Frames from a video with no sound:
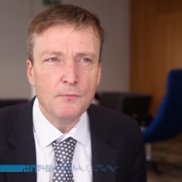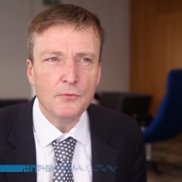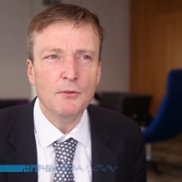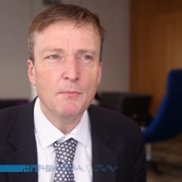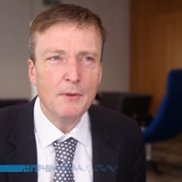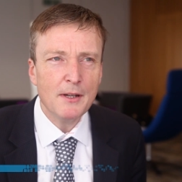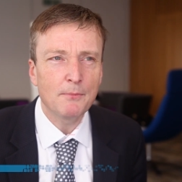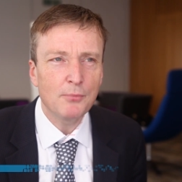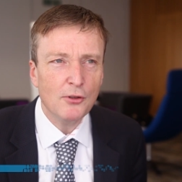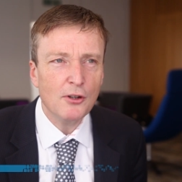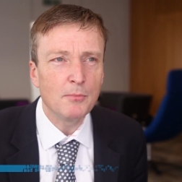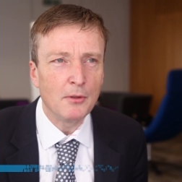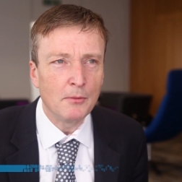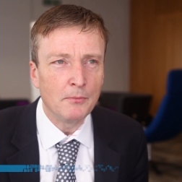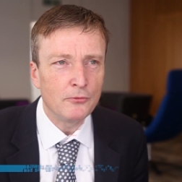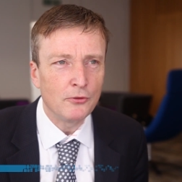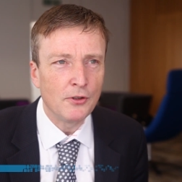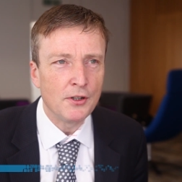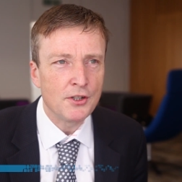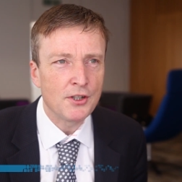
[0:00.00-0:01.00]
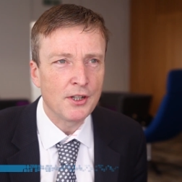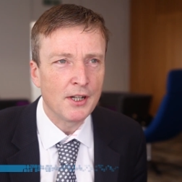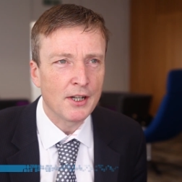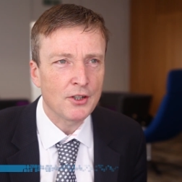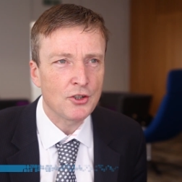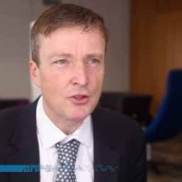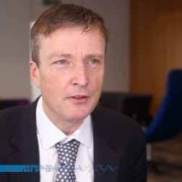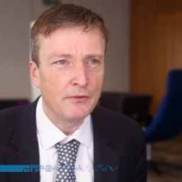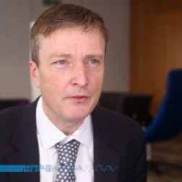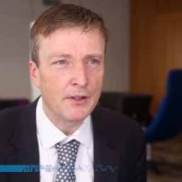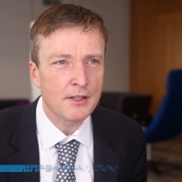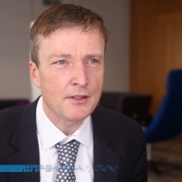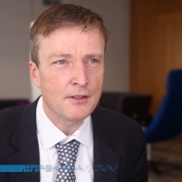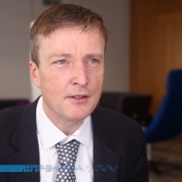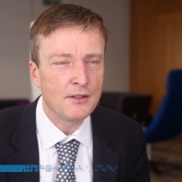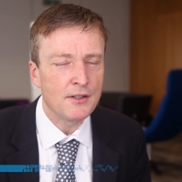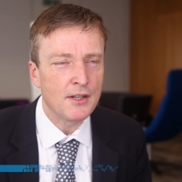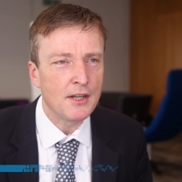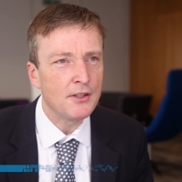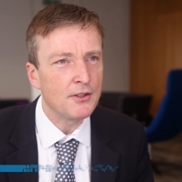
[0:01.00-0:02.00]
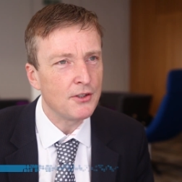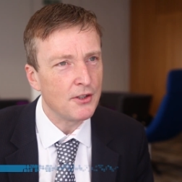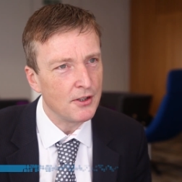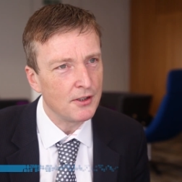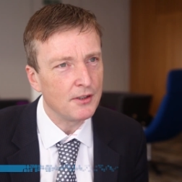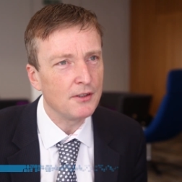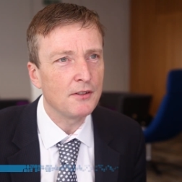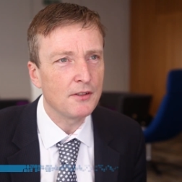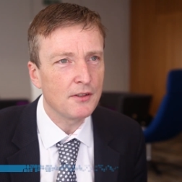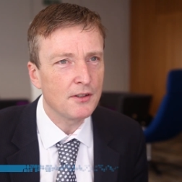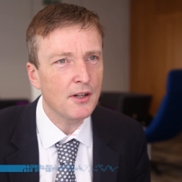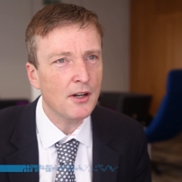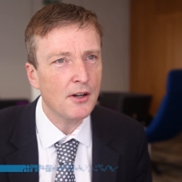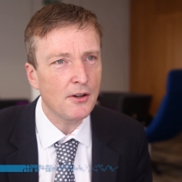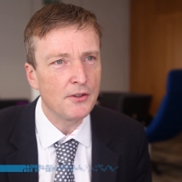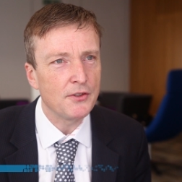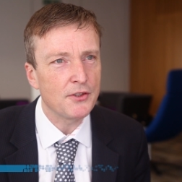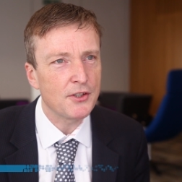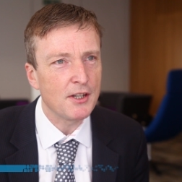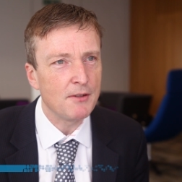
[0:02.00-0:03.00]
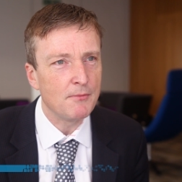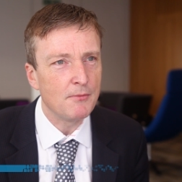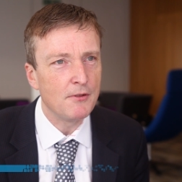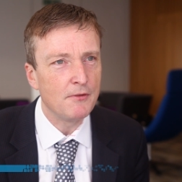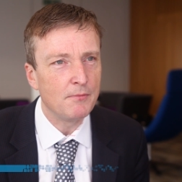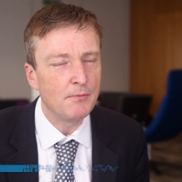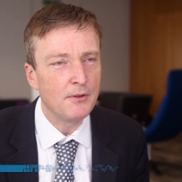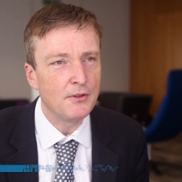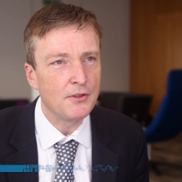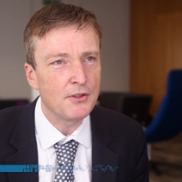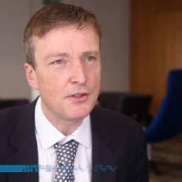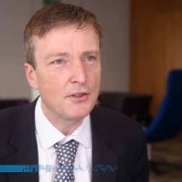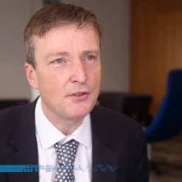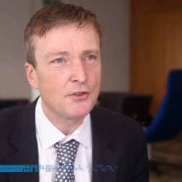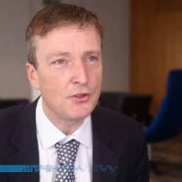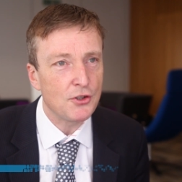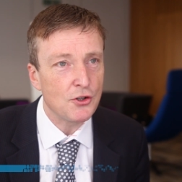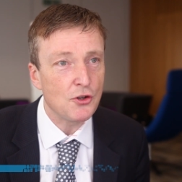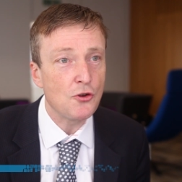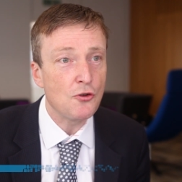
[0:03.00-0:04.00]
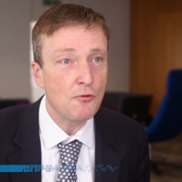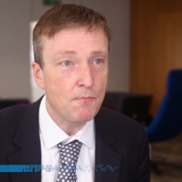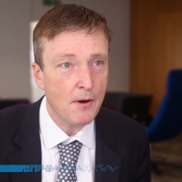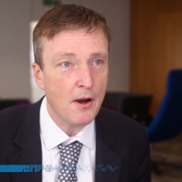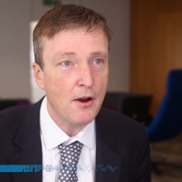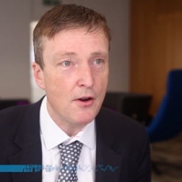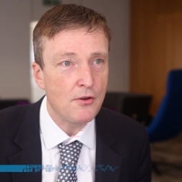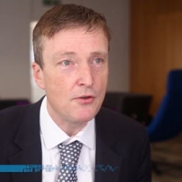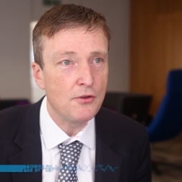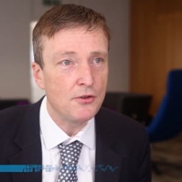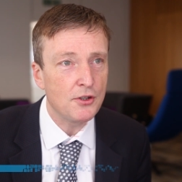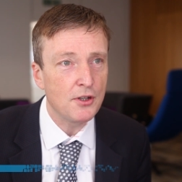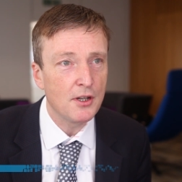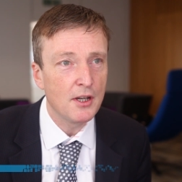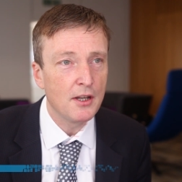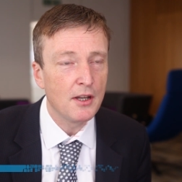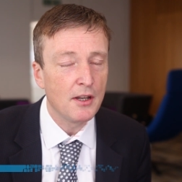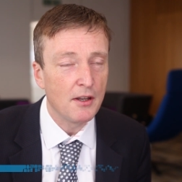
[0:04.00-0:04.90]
The big problem for international investors is that currency movements do pose